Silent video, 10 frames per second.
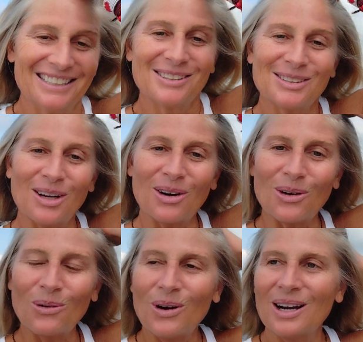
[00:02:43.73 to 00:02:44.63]

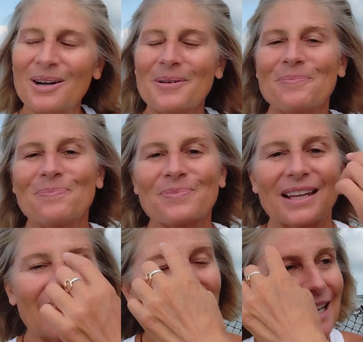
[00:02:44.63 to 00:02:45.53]
So
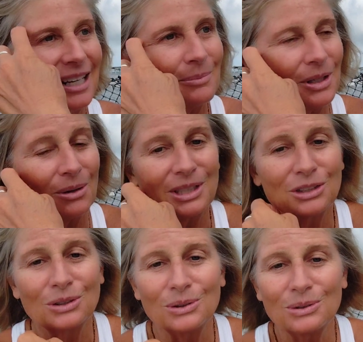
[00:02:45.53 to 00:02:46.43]
I am
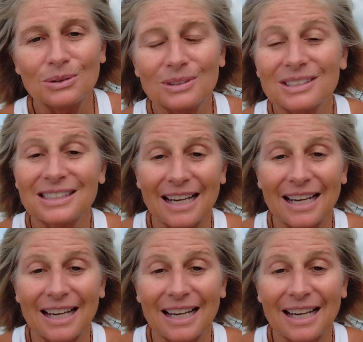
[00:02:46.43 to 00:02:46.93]
going to